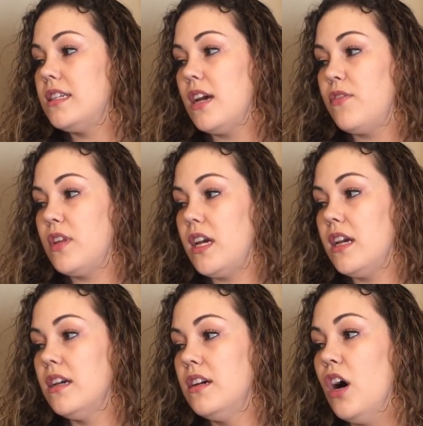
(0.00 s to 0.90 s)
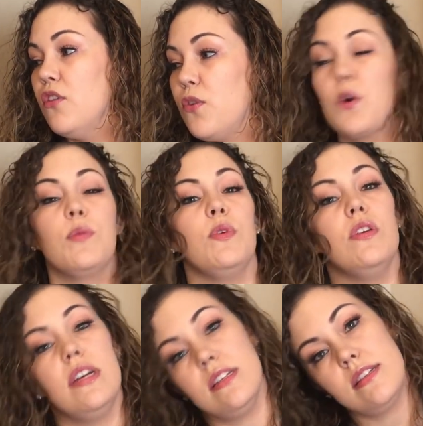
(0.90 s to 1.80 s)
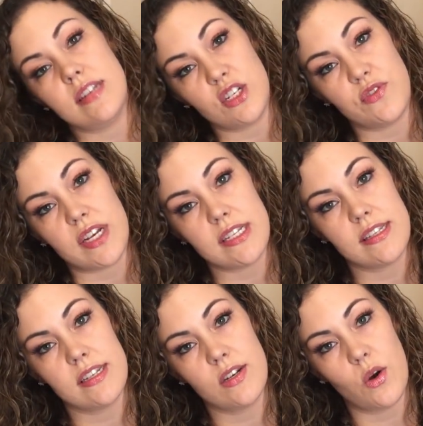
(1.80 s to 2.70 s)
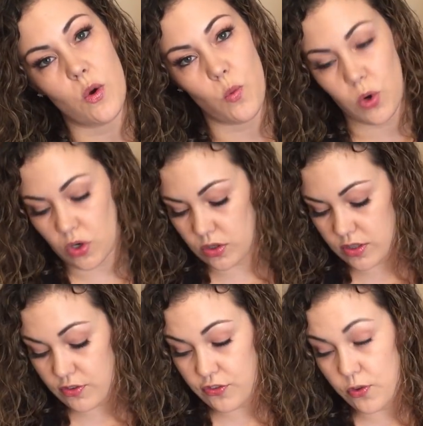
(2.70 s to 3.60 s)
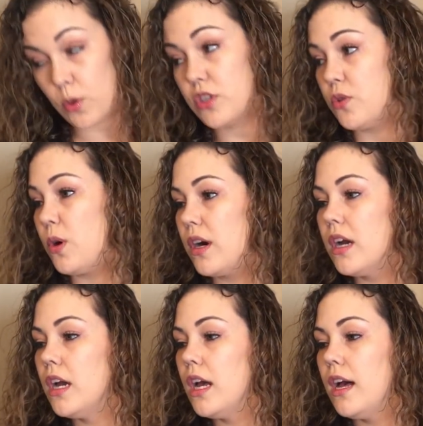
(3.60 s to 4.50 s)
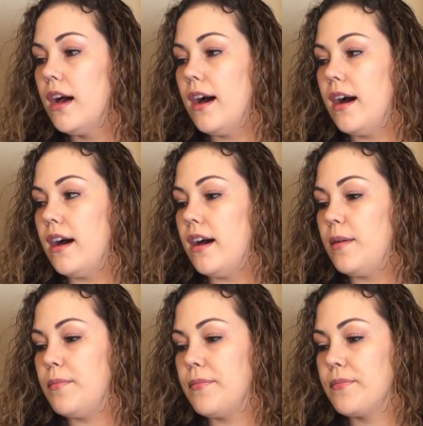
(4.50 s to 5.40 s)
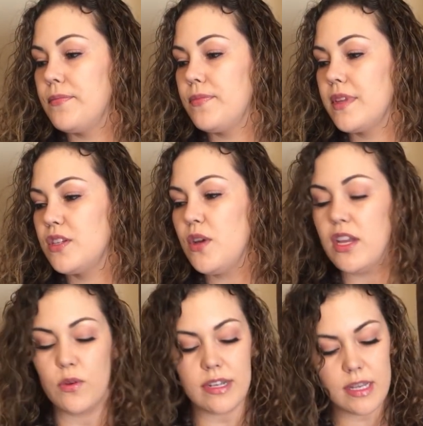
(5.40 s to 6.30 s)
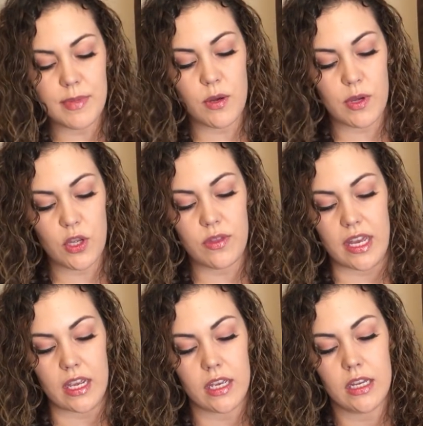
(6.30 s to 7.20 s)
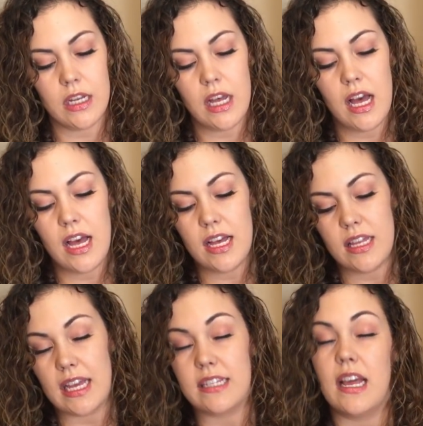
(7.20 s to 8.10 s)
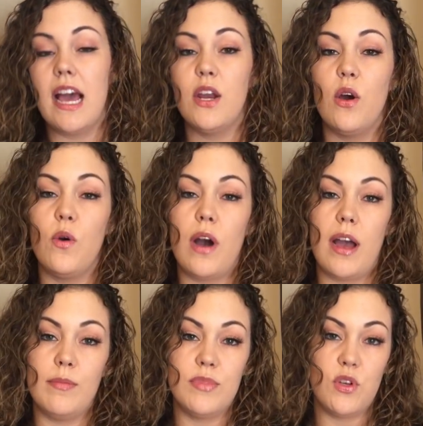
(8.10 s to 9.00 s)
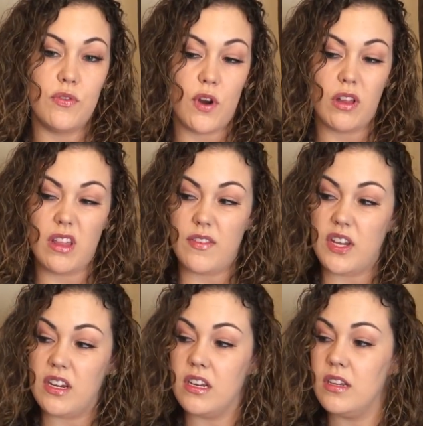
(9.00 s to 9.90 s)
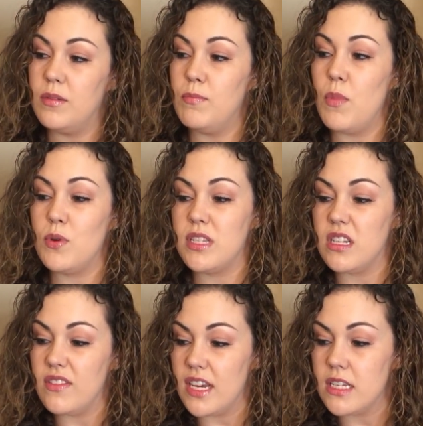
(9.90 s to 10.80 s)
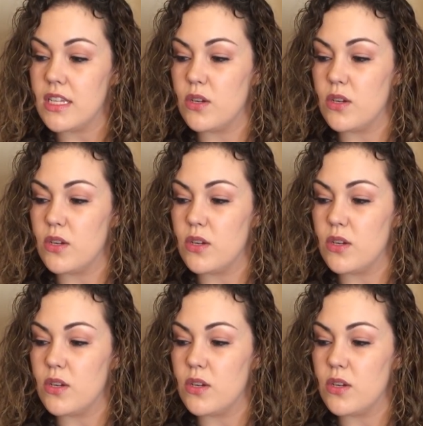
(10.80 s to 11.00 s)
Definitely affordable in Stitch Fix world for sure. So yeah, you guys let me know what you think. Like, I know I'm so far loving most of it.